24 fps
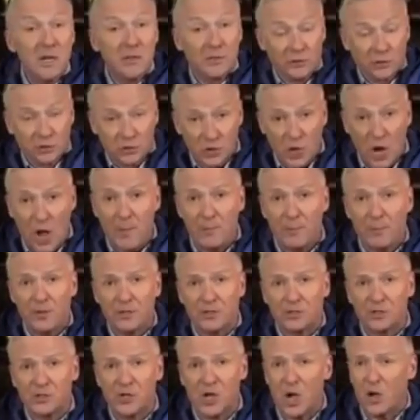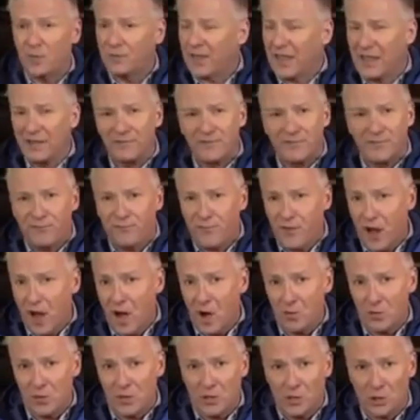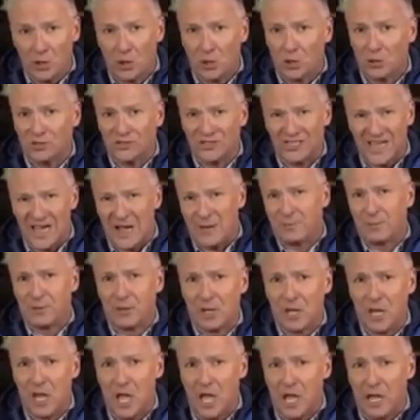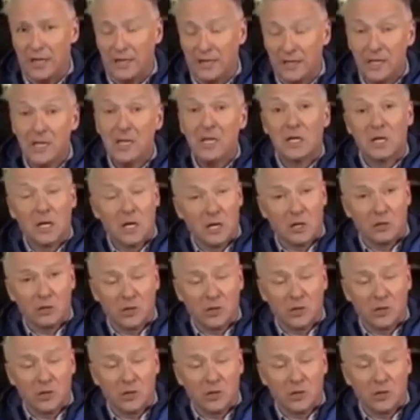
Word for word: The chopper itself, a very good top of the line uh,